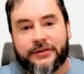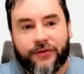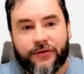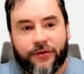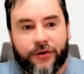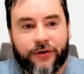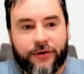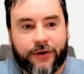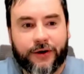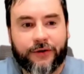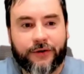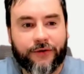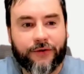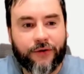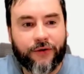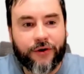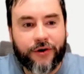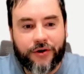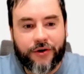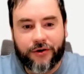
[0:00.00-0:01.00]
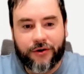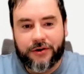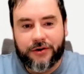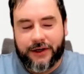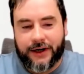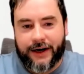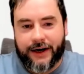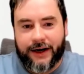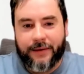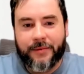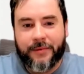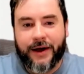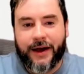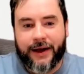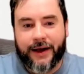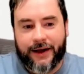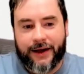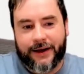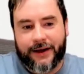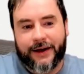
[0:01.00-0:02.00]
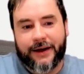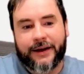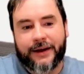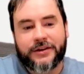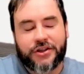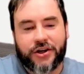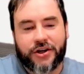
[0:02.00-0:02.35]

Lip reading: for your time and